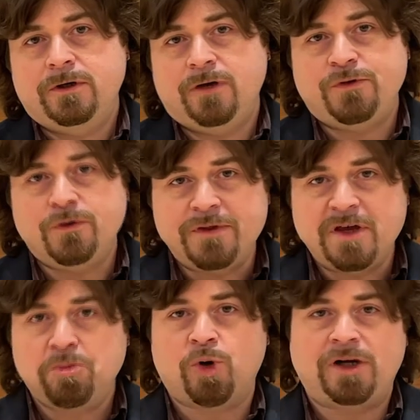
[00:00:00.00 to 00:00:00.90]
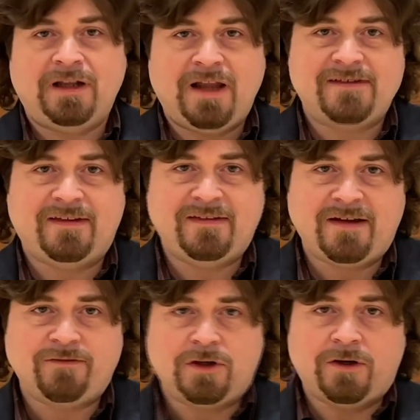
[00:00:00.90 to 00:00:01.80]
a few of the important lessons
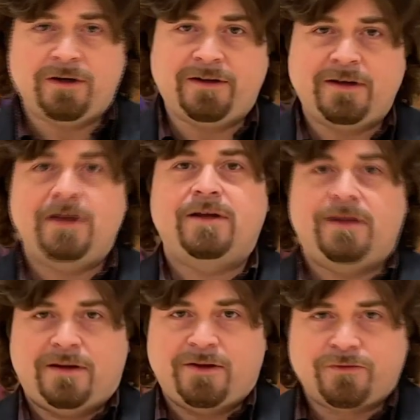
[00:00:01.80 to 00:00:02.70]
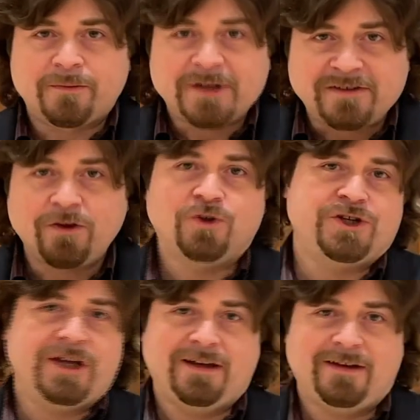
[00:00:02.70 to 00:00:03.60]
I've learned from
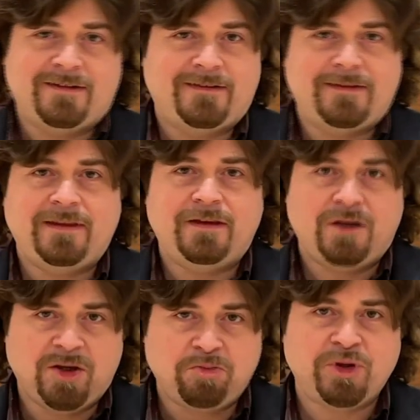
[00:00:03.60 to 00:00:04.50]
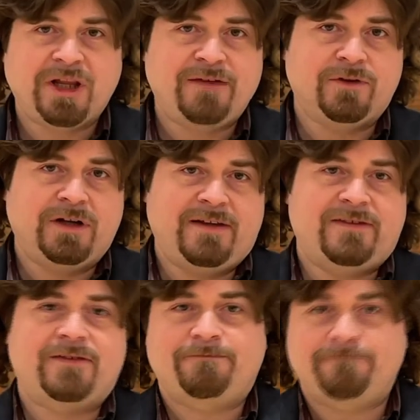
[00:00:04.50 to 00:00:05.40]
indulging in playfulness.